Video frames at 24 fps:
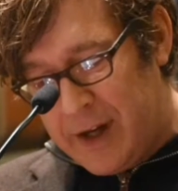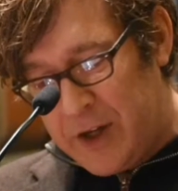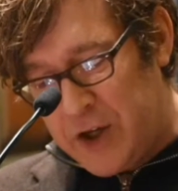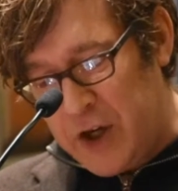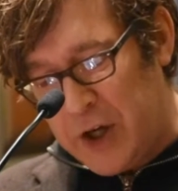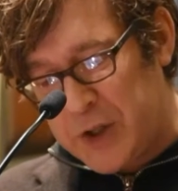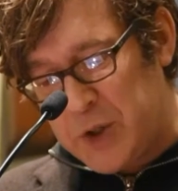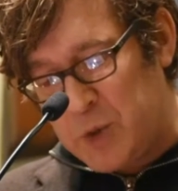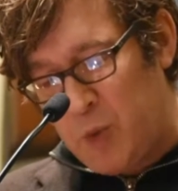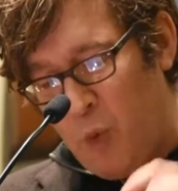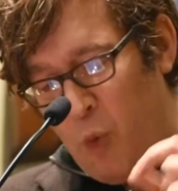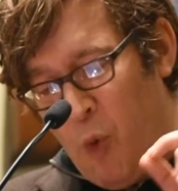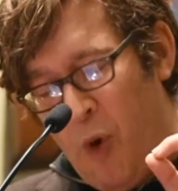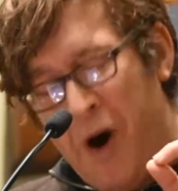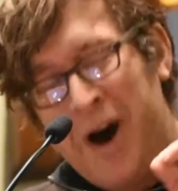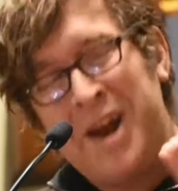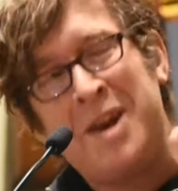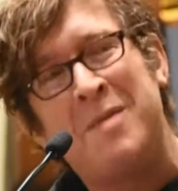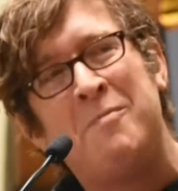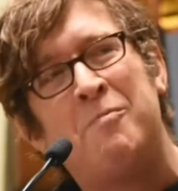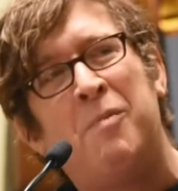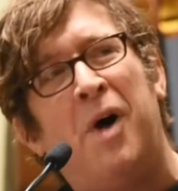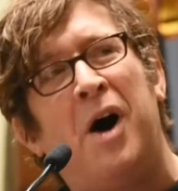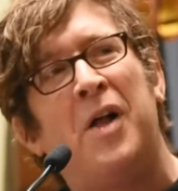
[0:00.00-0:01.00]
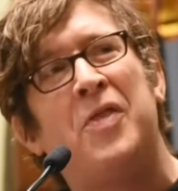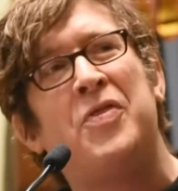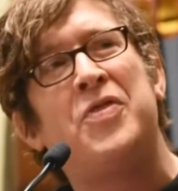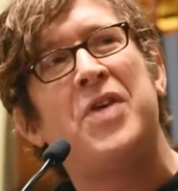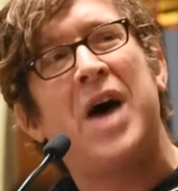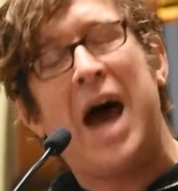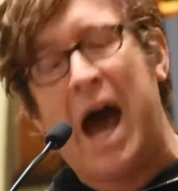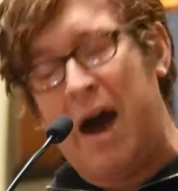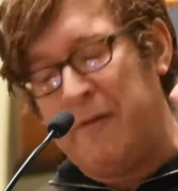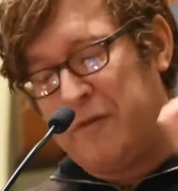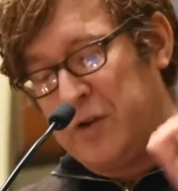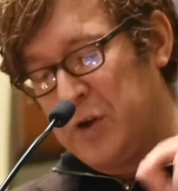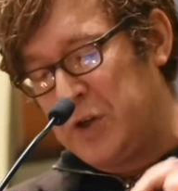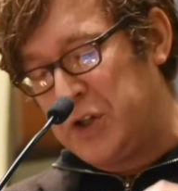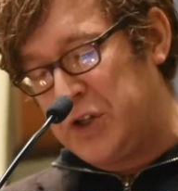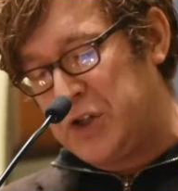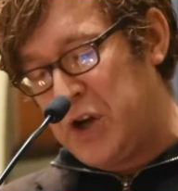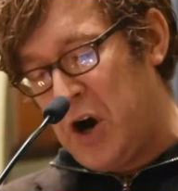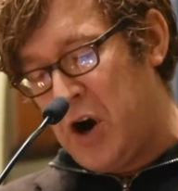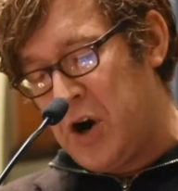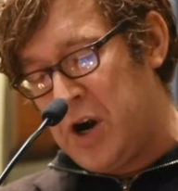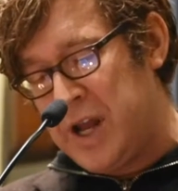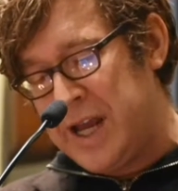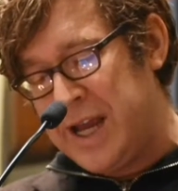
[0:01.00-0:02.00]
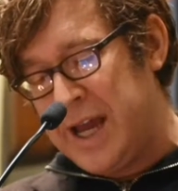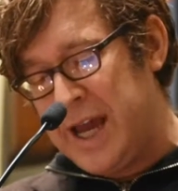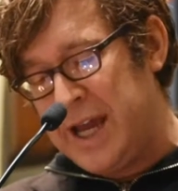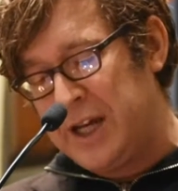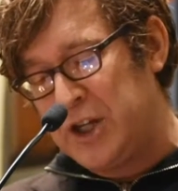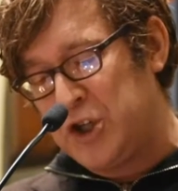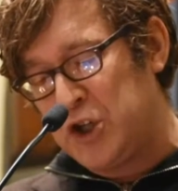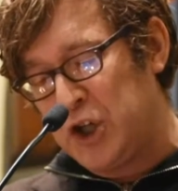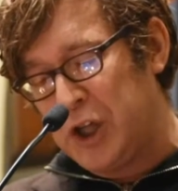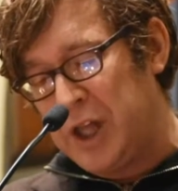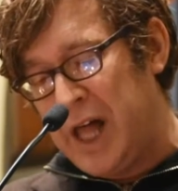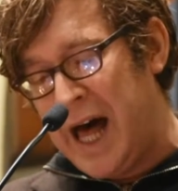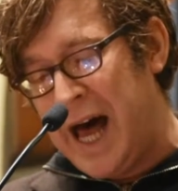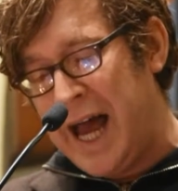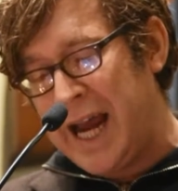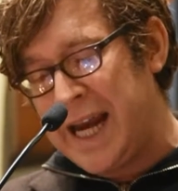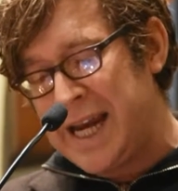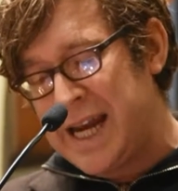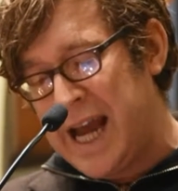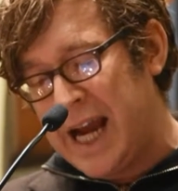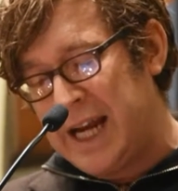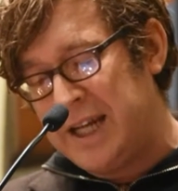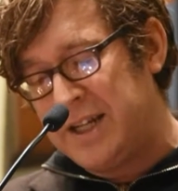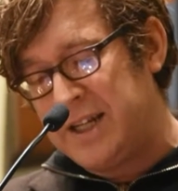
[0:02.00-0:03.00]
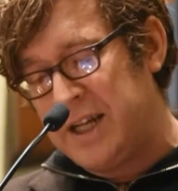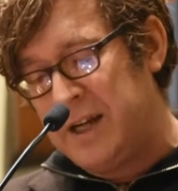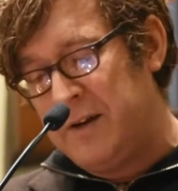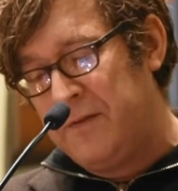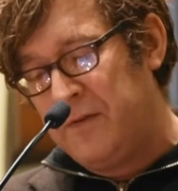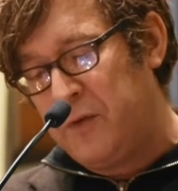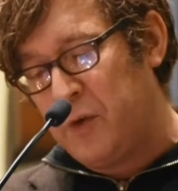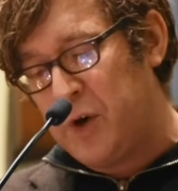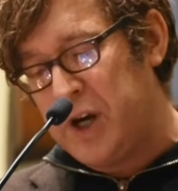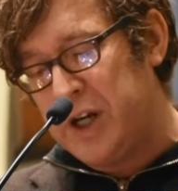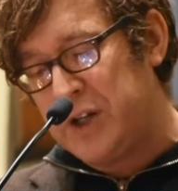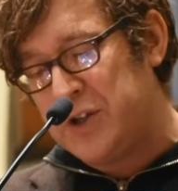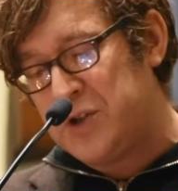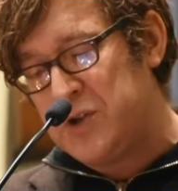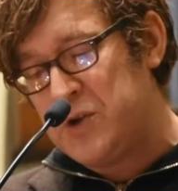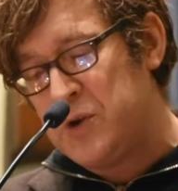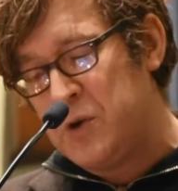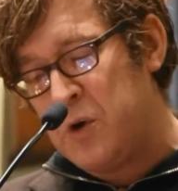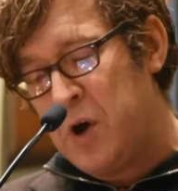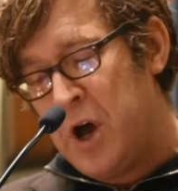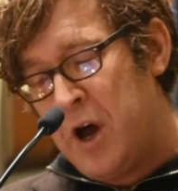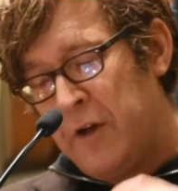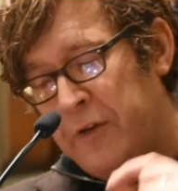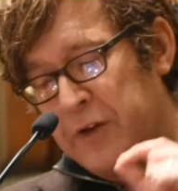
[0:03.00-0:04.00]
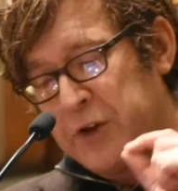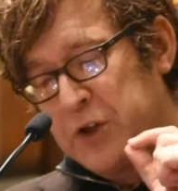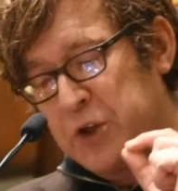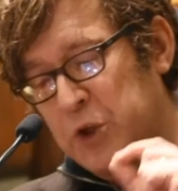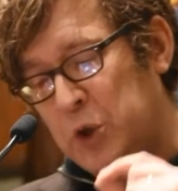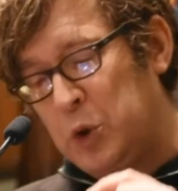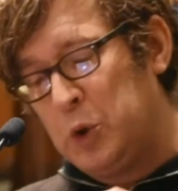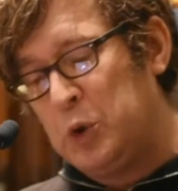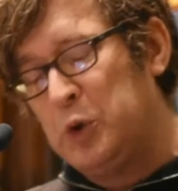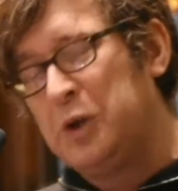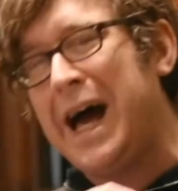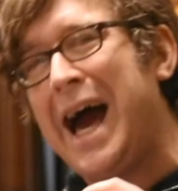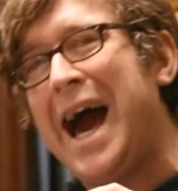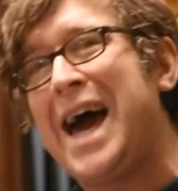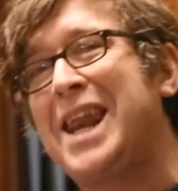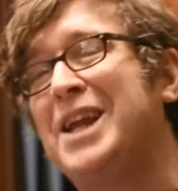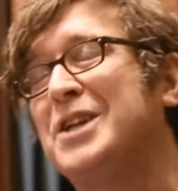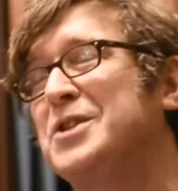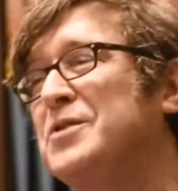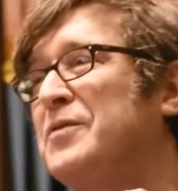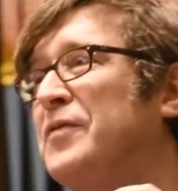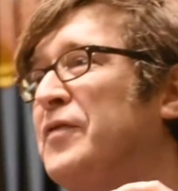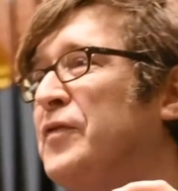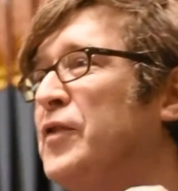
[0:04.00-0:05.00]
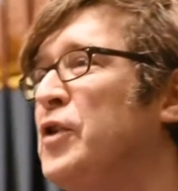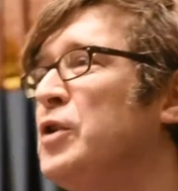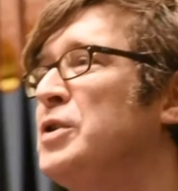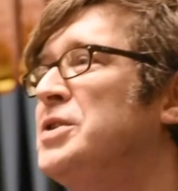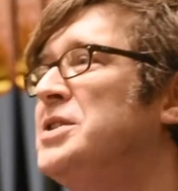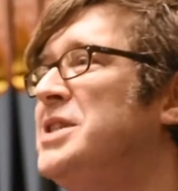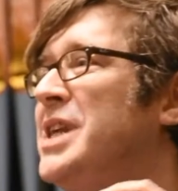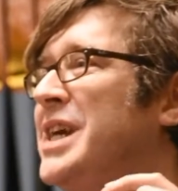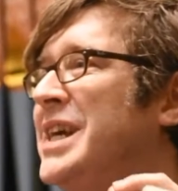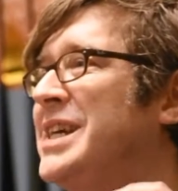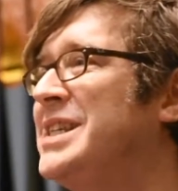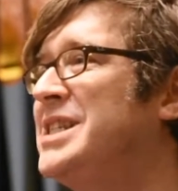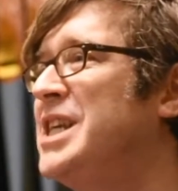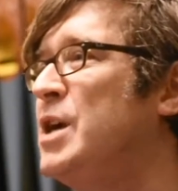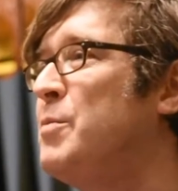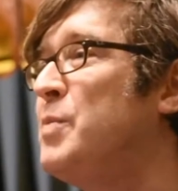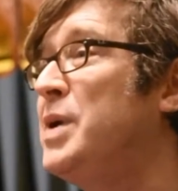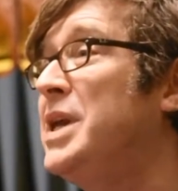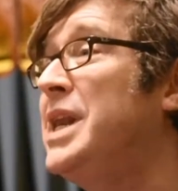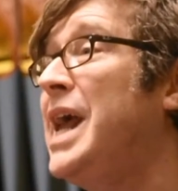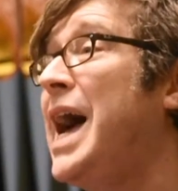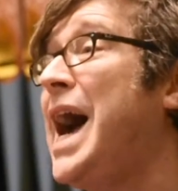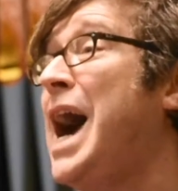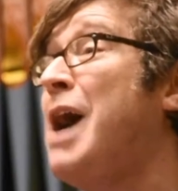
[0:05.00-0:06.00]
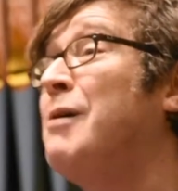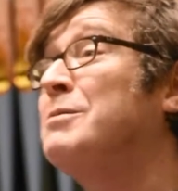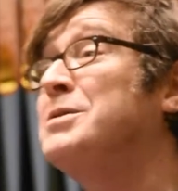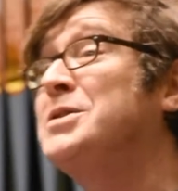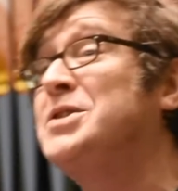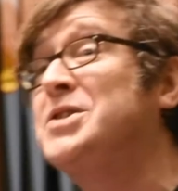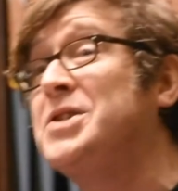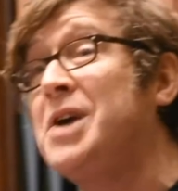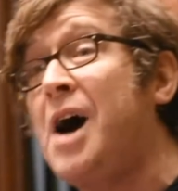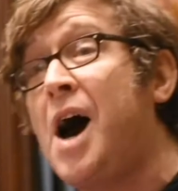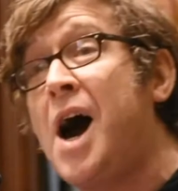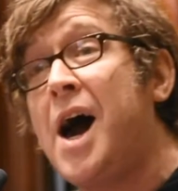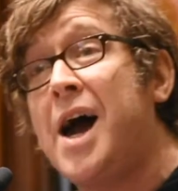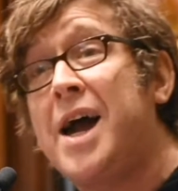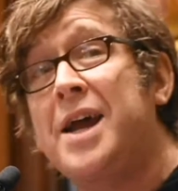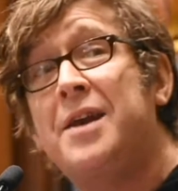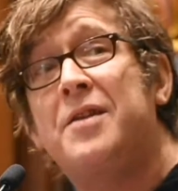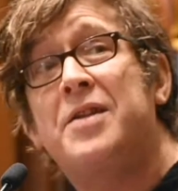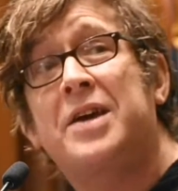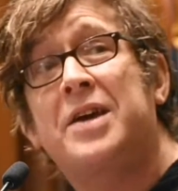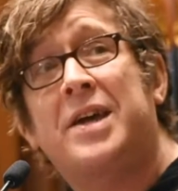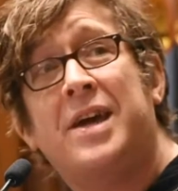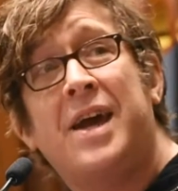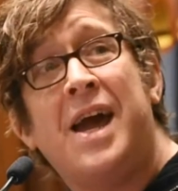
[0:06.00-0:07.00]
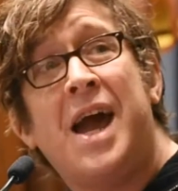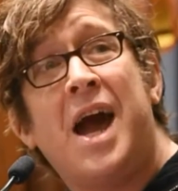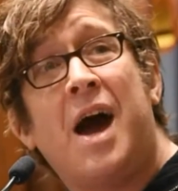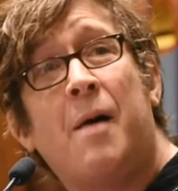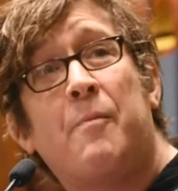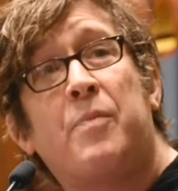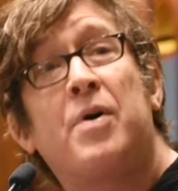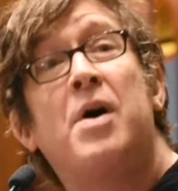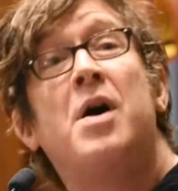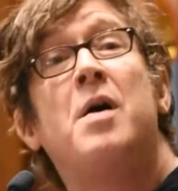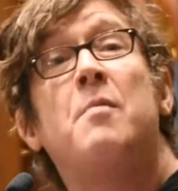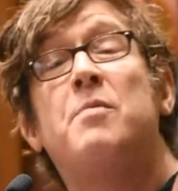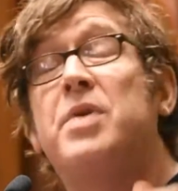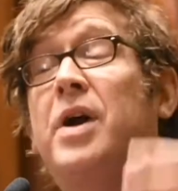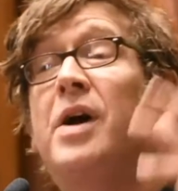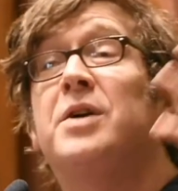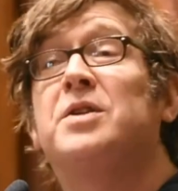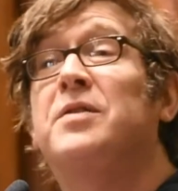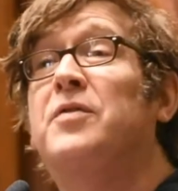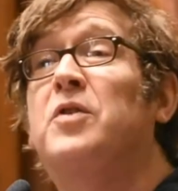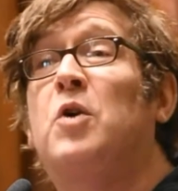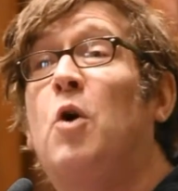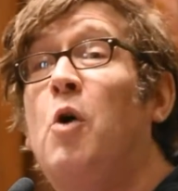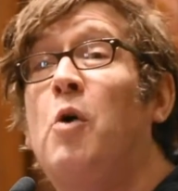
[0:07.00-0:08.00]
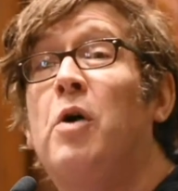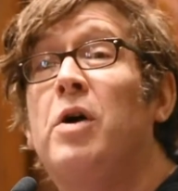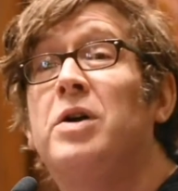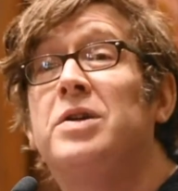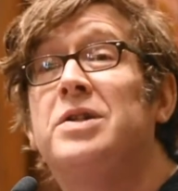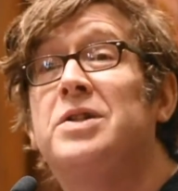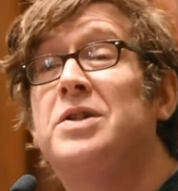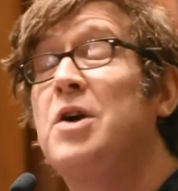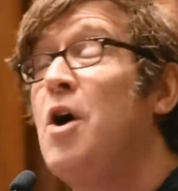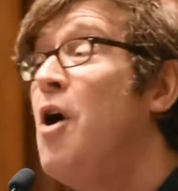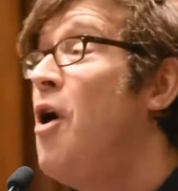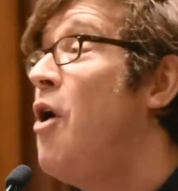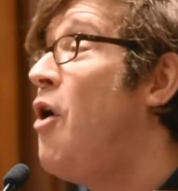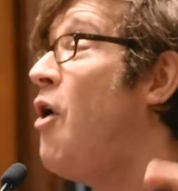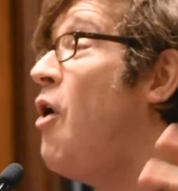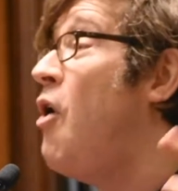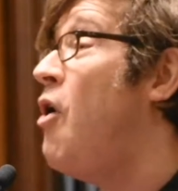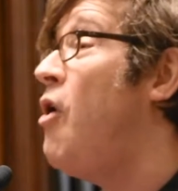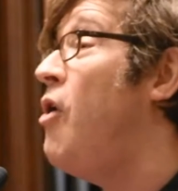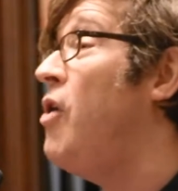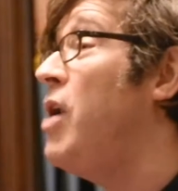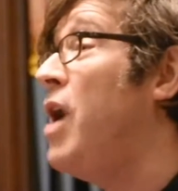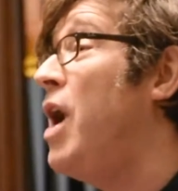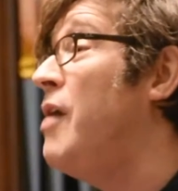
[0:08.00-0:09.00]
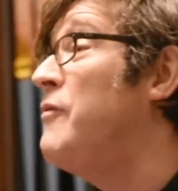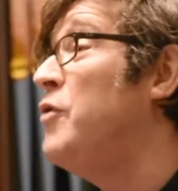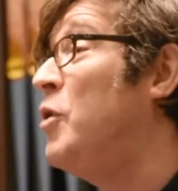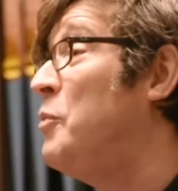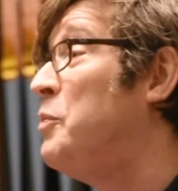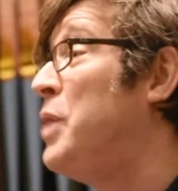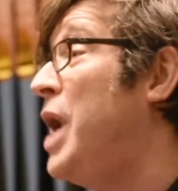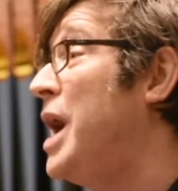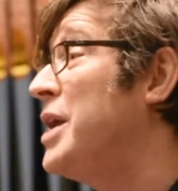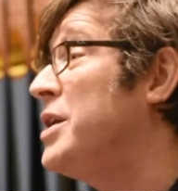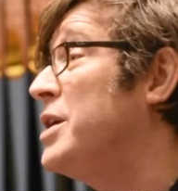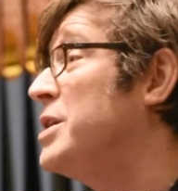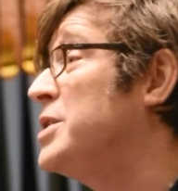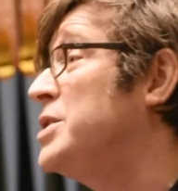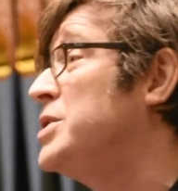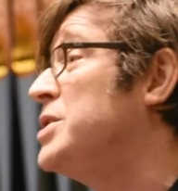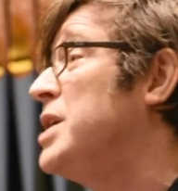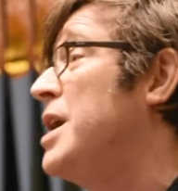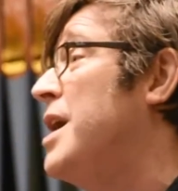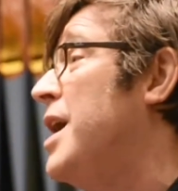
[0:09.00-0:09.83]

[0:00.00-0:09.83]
Just 1 month after starting, in July 1942, the school had its first exhibit outside the camp. Because, of course, all of Obata's